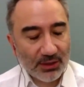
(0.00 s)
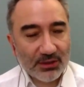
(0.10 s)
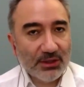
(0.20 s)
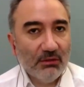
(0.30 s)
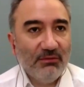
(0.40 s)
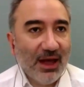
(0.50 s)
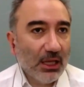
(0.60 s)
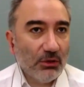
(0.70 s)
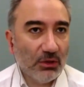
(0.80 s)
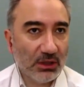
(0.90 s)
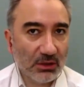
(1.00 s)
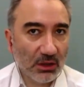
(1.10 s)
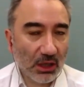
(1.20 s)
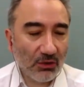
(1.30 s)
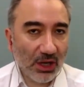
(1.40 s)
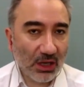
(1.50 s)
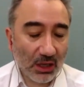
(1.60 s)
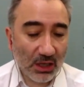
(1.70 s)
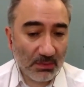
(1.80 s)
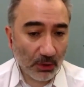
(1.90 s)
no value in creating a
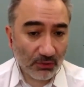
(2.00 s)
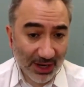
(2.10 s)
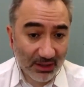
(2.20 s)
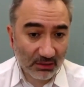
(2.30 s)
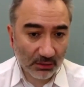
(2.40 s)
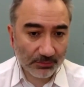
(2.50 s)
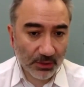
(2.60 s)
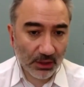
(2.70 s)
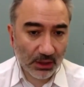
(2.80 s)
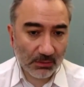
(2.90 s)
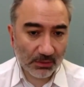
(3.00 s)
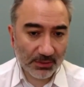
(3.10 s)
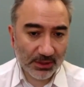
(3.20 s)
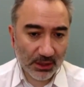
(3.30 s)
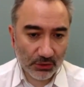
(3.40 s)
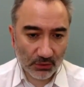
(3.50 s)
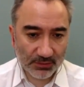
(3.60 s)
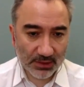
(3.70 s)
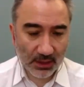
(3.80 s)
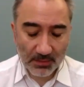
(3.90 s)
hypocritical implementation of
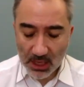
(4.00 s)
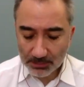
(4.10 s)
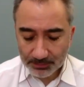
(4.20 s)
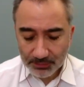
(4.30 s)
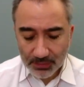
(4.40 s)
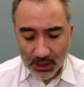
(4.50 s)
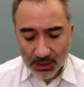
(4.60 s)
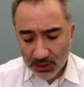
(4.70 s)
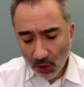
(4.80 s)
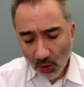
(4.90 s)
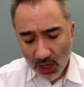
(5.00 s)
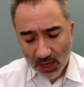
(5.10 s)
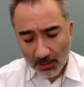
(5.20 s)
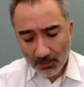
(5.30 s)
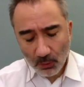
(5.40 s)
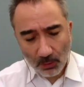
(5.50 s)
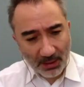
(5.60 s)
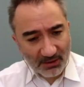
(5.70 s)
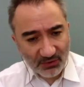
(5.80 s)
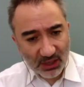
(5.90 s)
Islam. So by
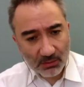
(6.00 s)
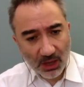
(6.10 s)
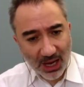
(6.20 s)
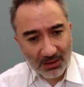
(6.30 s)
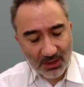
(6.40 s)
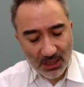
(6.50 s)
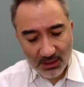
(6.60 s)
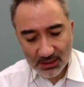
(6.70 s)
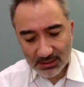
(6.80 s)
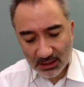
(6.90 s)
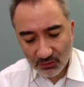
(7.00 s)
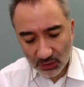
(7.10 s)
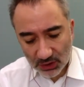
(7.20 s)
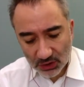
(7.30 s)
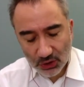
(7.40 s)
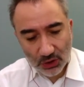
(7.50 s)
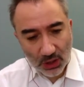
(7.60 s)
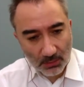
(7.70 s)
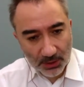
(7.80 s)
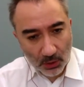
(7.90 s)
freedom, I mean this, that religion should not
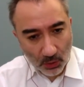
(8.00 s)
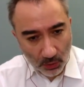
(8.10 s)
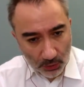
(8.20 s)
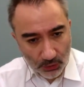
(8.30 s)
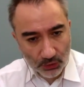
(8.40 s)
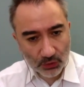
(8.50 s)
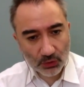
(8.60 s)
be coerced